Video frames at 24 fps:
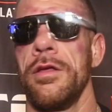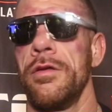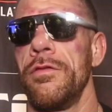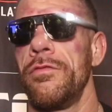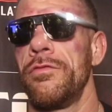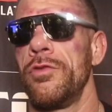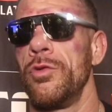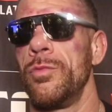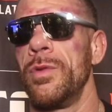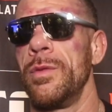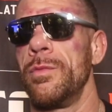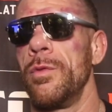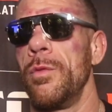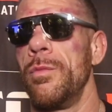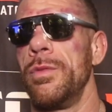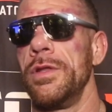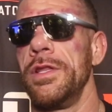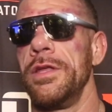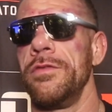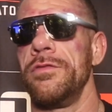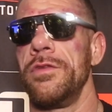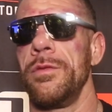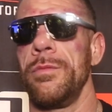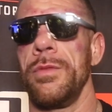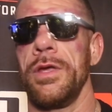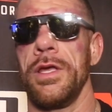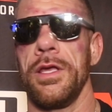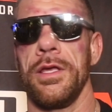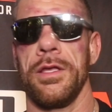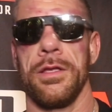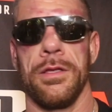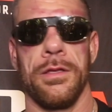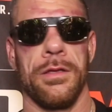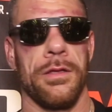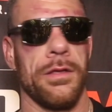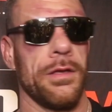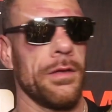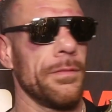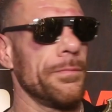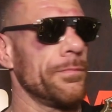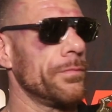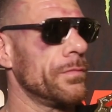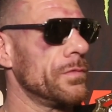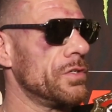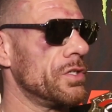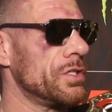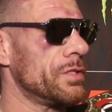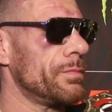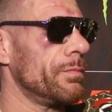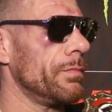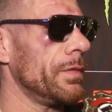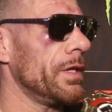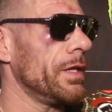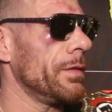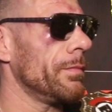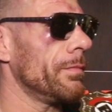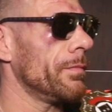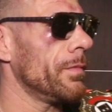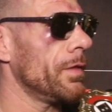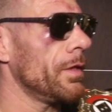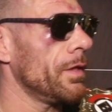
Few people believed in me, just me,